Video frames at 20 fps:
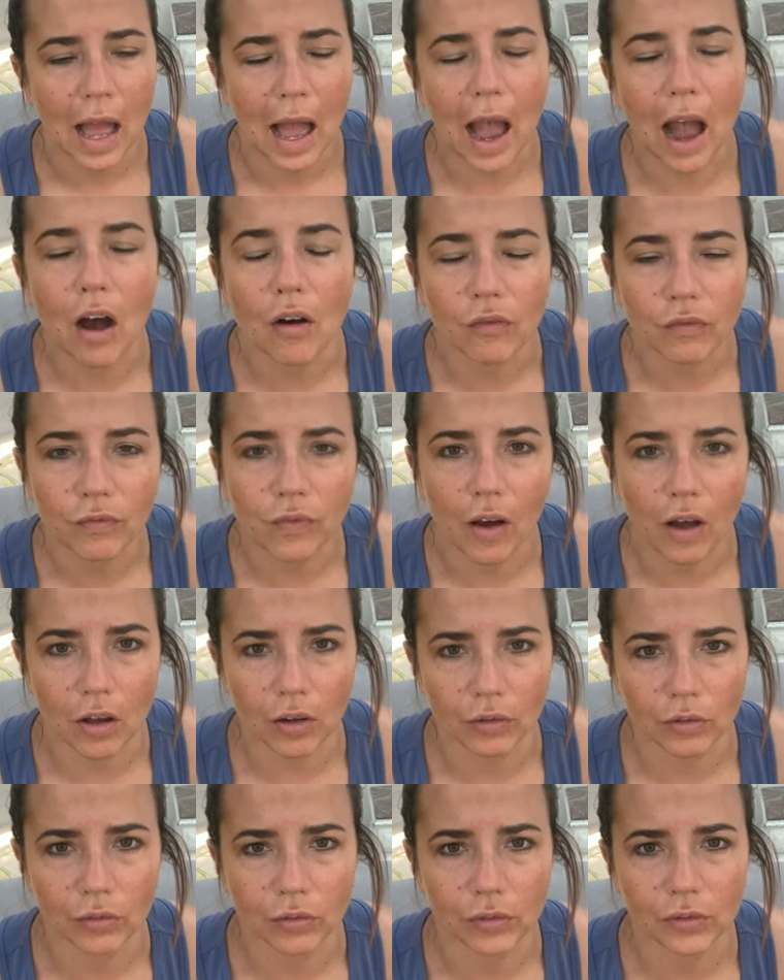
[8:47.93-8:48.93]
our
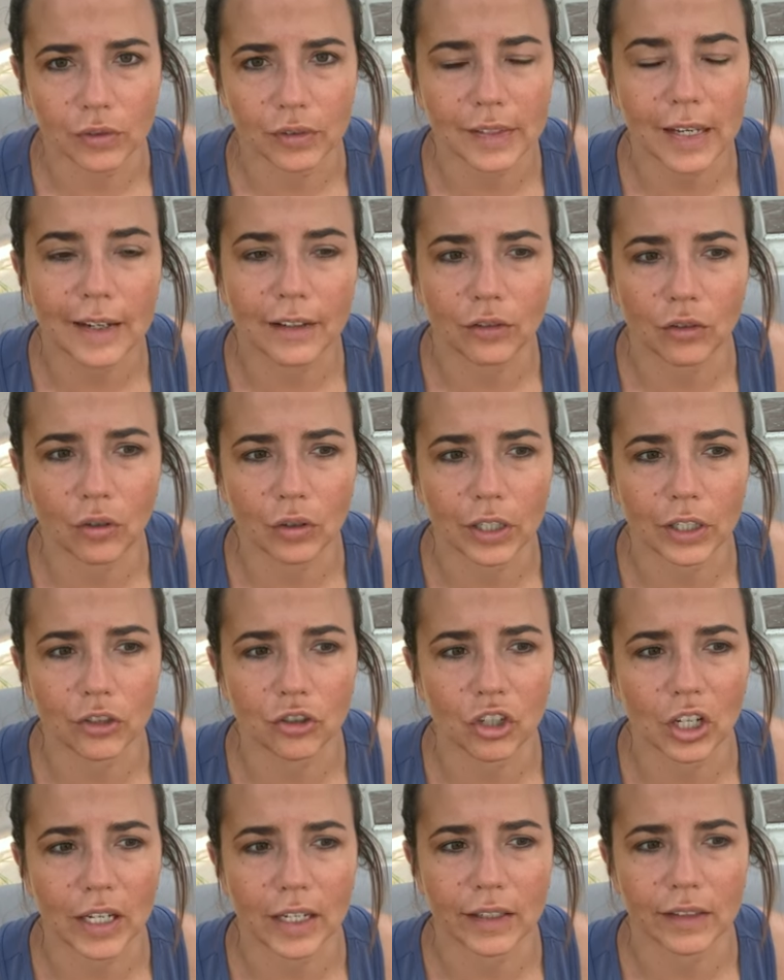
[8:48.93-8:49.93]
phones,
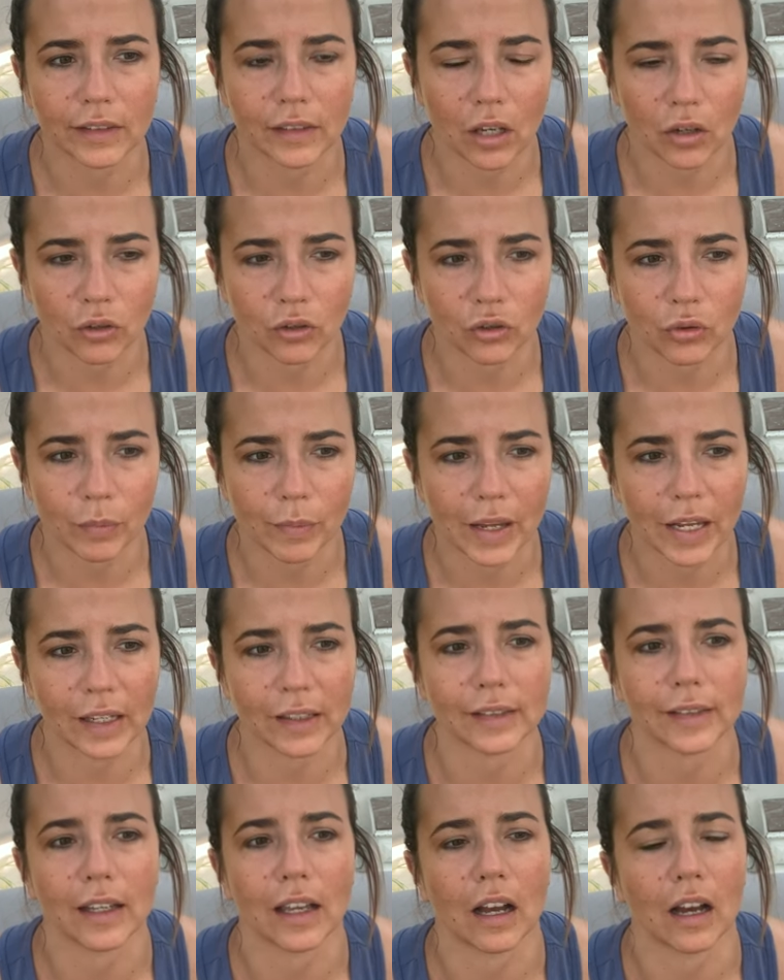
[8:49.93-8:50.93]
technology, social
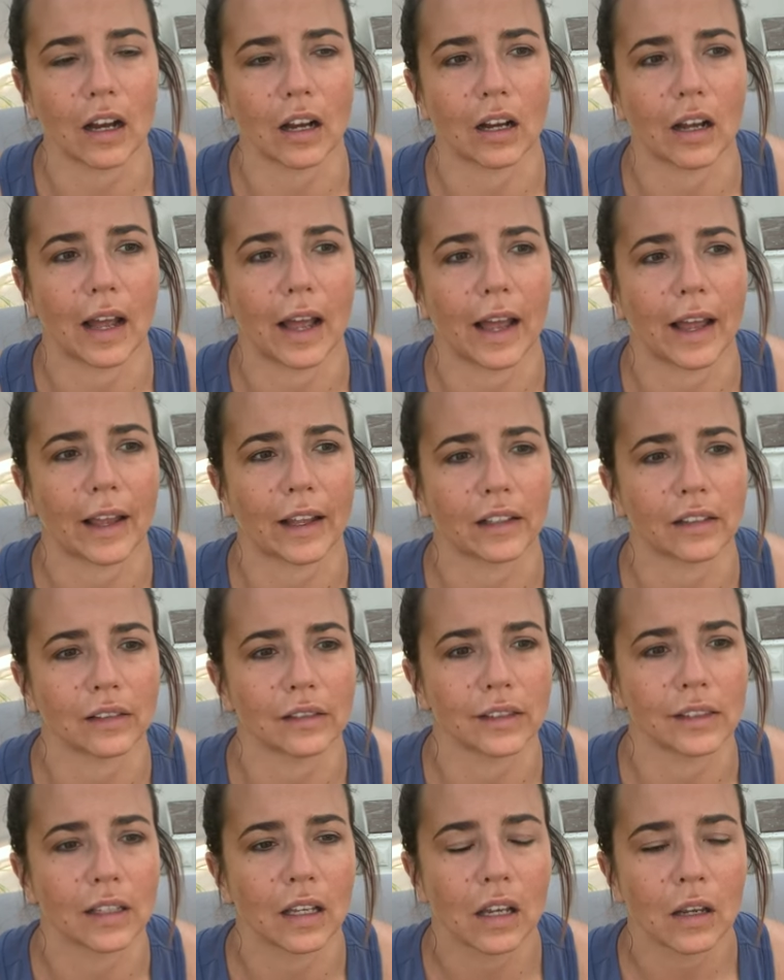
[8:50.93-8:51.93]
media,
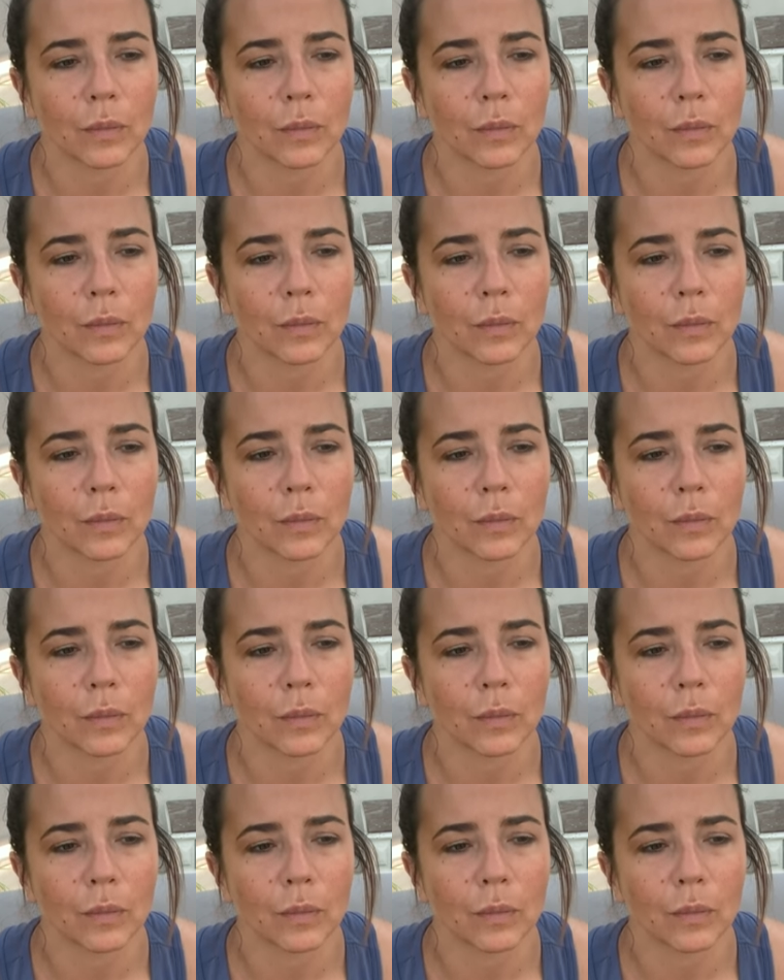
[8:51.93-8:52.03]
and